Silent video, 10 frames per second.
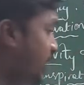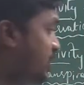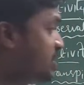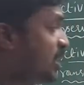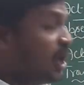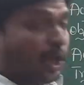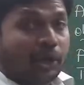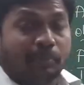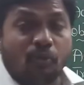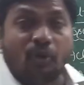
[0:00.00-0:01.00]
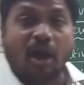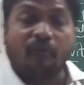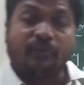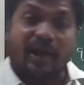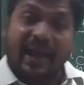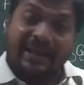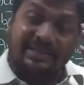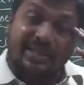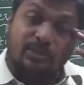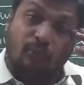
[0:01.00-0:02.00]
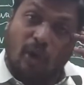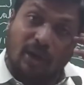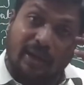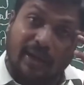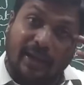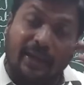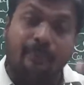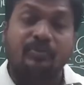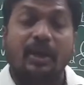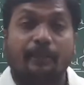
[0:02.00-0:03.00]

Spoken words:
means removal of excess water